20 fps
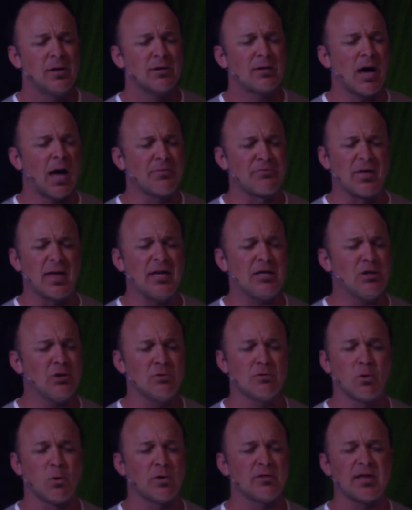God, thank
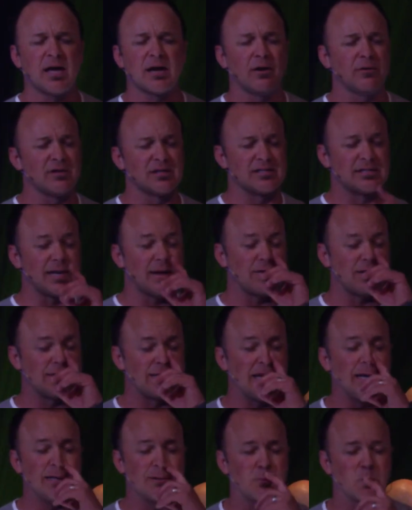you, Lord, that on the
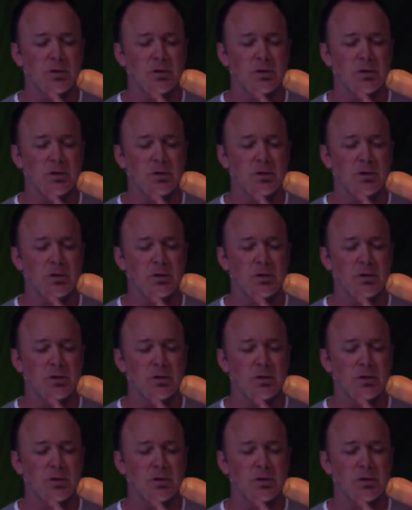17th,